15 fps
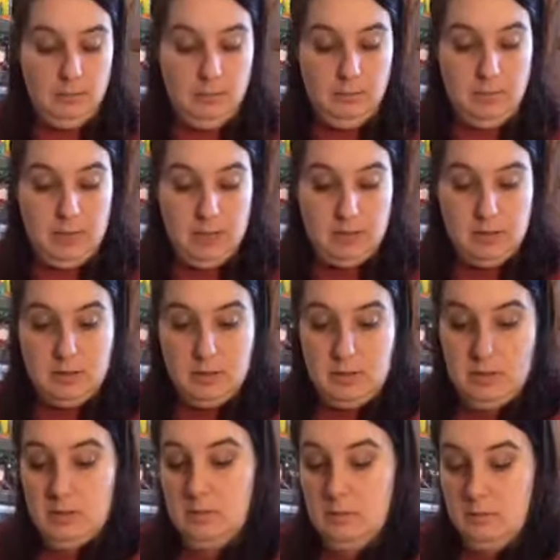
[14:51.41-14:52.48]
because
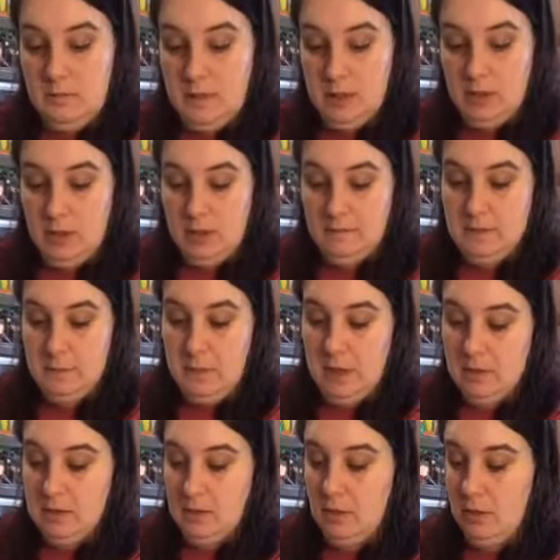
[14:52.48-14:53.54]
then you'll have
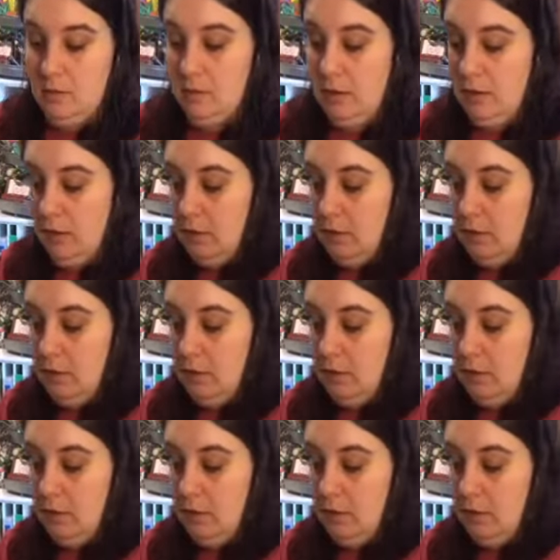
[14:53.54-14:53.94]
spots all over.